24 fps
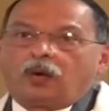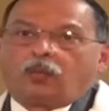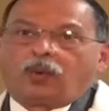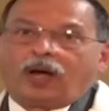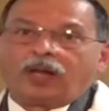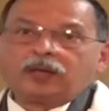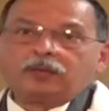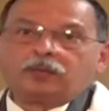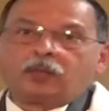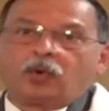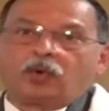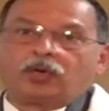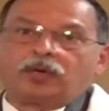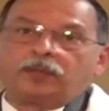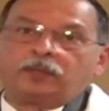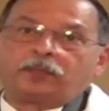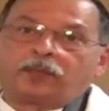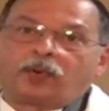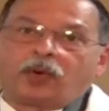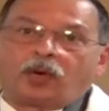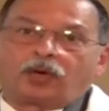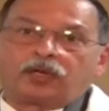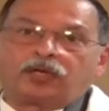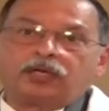one more
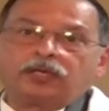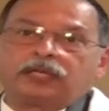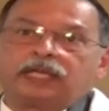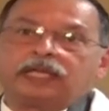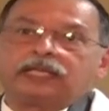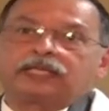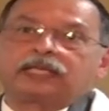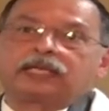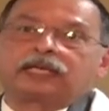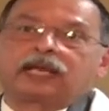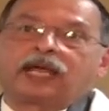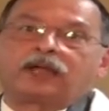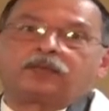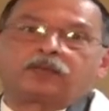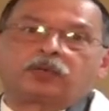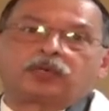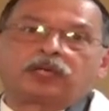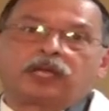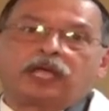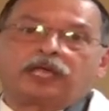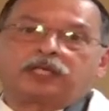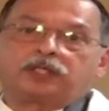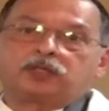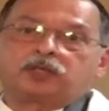important thing that I would
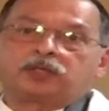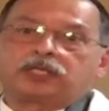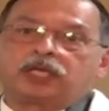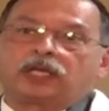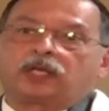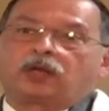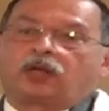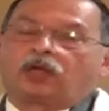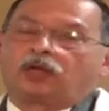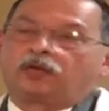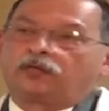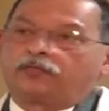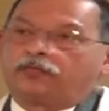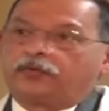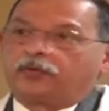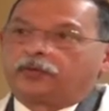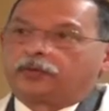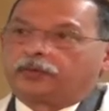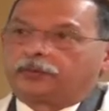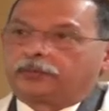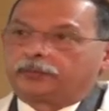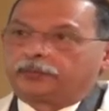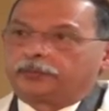like to tell all of you.